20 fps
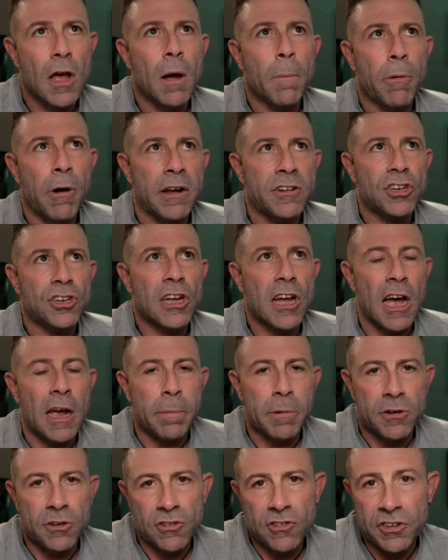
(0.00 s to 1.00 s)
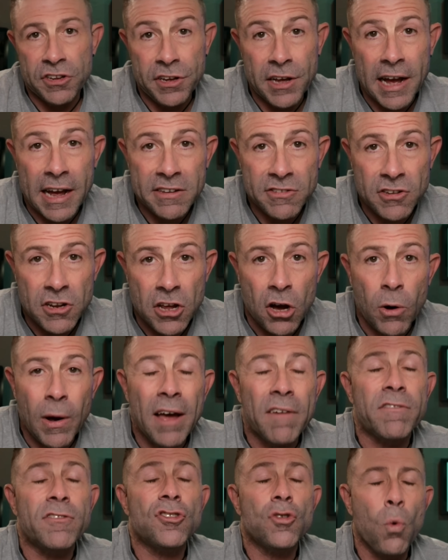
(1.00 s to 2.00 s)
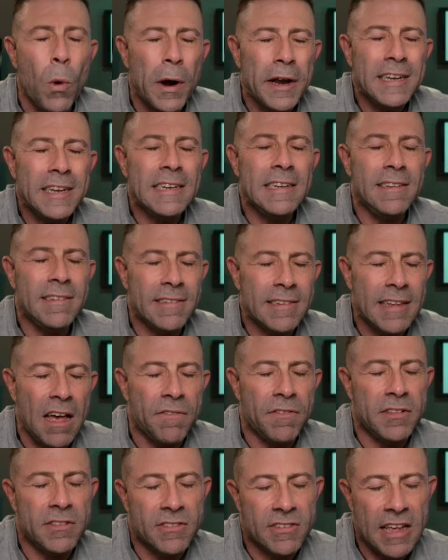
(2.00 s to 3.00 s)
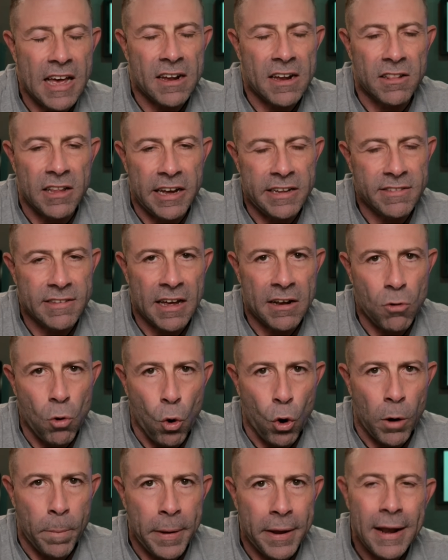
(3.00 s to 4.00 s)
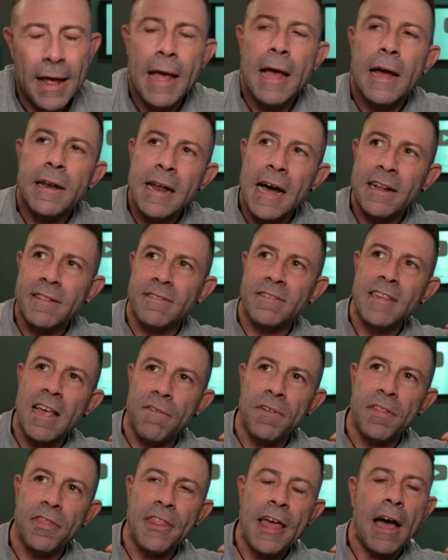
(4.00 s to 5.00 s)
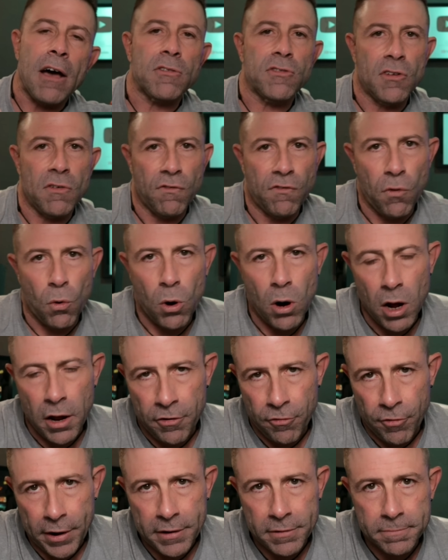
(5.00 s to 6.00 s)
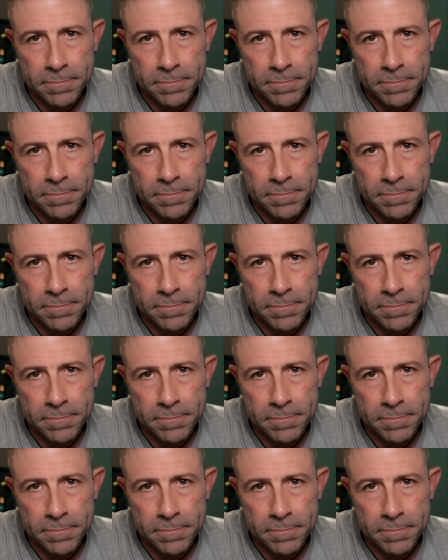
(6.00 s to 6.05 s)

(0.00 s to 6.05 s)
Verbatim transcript: Project Kuiper, just so you guys know, have 27 satellites on orbit, not 7,400.